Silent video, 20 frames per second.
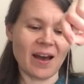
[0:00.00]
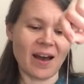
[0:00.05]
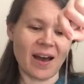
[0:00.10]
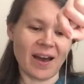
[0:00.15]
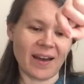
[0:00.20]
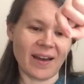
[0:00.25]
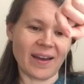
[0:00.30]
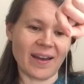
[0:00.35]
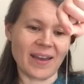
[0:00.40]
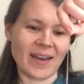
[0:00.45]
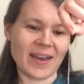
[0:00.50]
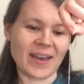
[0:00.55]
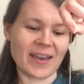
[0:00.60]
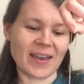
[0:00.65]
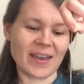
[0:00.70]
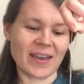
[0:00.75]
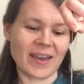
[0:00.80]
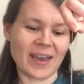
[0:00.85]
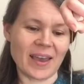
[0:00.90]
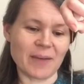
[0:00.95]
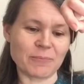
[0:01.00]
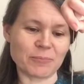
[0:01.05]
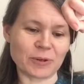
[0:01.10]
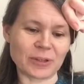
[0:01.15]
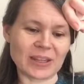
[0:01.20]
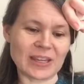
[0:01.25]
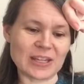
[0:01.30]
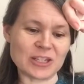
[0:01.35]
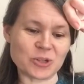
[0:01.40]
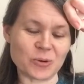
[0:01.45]
I am
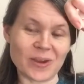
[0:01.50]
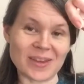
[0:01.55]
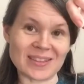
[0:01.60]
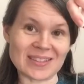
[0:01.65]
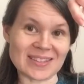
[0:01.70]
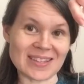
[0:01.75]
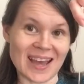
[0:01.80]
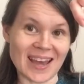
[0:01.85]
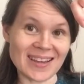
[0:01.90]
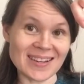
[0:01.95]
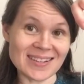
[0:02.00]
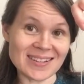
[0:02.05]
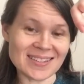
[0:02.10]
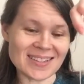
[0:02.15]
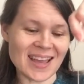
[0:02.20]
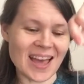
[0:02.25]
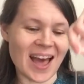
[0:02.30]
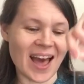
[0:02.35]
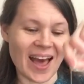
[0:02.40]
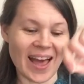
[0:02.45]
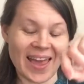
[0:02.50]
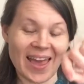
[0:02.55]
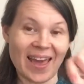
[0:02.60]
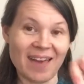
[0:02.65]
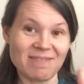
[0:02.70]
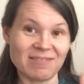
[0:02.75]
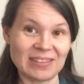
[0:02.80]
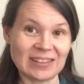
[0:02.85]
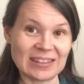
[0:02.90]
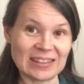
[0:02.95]
really enjoying the size. I
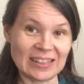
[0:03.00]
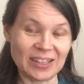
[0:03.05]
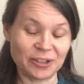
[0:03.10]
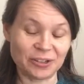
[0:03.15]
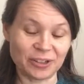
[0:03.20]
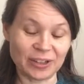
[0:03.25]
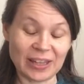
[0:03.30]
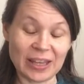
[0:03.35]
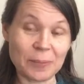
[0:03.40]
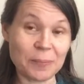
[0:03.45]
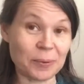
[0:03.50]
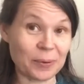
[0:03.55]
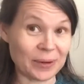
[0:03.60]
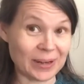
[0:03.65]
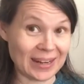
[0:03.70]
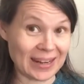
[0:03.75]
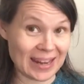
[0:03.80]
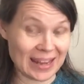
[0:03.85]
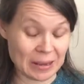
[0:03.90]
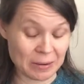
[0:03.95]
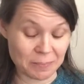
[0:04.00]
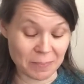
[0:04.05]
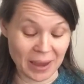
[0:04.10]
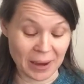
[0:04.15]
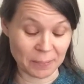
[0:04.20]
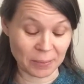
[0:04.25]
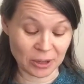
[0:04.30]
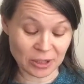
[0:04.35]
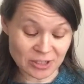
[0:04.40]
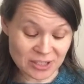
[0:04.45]
have literally put it in
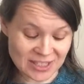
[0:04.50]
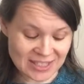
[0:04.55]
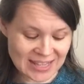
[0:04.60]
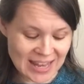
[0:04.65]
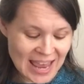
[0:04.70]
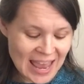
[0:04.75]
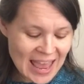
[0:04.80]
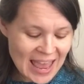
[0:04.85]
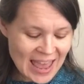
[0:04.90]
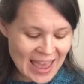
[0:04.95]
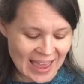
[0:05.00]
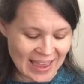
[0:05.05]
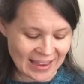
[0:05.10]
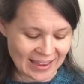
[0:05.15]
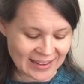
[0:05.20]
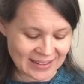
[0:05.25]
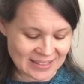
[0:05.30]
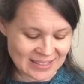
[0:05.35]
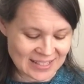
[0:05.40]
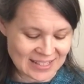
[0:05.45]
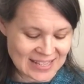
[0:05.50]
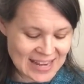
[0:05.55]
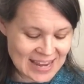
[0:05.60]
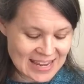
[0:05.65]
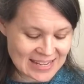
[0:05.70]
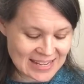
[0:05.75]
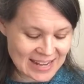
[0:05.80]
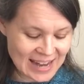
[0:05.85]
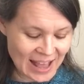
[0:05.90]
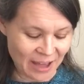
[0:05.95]
my purse and
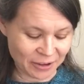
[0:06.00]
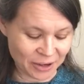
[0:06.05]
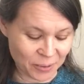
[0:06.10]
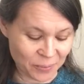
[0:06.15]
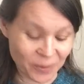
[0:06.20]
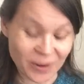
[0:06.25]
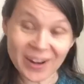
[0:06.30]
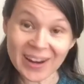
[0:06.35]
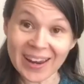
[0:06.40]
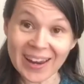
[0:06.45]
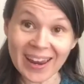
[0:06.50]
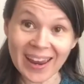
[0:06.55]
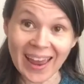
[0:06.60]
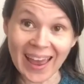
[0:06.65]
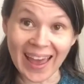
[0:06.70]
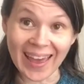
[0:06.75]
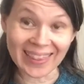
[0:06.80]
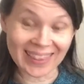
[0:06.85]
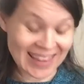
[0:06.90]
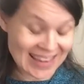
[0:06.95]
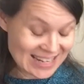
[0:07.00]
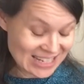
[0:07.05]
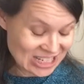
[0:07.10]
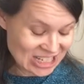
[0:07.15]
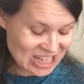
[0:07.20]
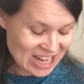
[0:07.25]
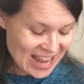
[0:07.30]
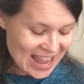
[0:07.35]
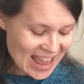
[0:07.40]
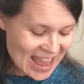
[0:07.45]
taken it out at work at
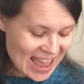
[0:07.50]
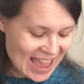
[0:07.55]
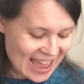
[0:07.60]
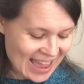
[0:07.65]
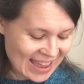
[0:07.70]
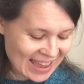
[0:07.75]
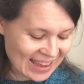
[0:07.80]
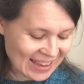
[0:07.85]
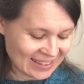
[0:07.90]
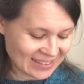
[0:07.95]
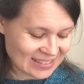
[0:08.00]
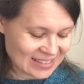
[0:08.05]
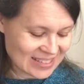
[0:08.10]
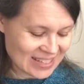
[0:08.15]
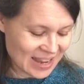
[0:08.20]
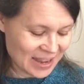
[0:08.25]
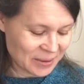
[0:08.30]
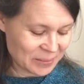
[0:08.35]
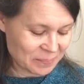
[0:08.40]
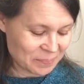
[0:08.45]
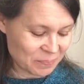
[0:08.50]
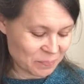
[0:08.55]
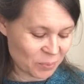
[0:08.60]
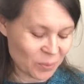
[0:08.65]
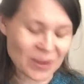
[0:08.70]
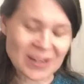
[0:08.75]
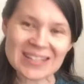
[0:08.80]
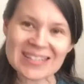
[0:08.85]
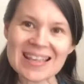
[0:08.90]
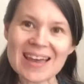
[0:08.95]
lunch, and
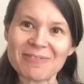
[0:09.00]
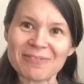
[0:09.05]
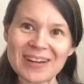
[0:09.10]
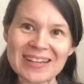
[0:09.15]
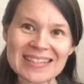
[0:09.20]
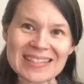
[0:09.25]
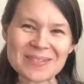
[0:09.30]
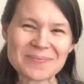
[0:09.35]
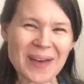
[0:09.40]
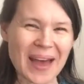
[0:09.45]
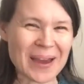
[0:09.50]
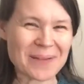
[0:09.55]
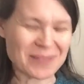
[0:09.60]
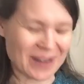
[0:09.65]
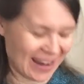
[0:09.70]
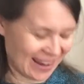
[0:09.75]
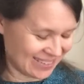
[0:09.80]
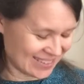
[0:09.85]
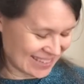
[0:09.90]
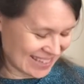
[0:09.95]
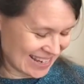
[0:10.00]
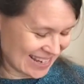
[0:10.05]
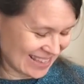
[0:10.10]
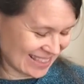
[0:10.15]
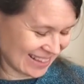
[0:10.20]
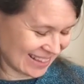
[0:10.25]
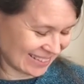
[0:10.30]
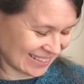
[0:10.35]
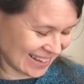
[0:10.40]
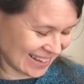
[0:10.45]
boy, does that raise some eyebrows in the